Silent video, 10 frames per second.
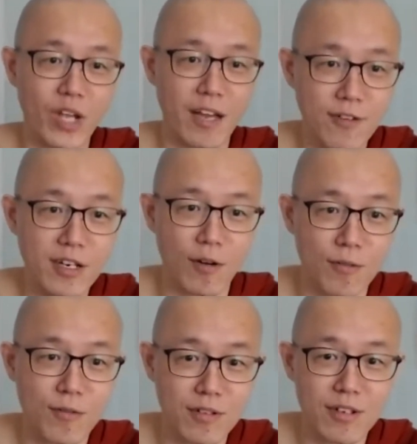have heard
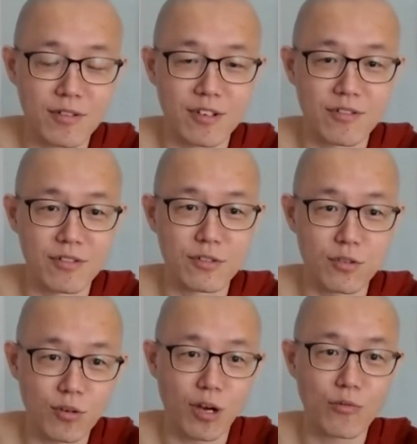of
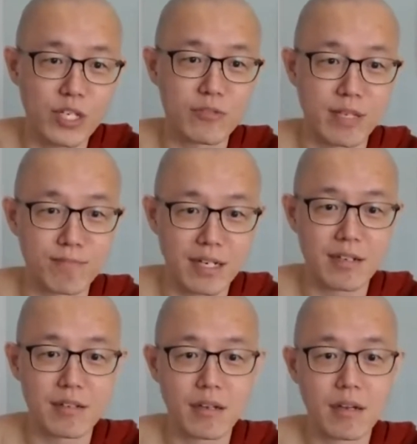so-called rich
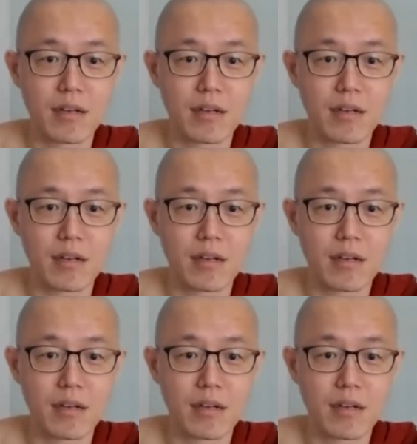people.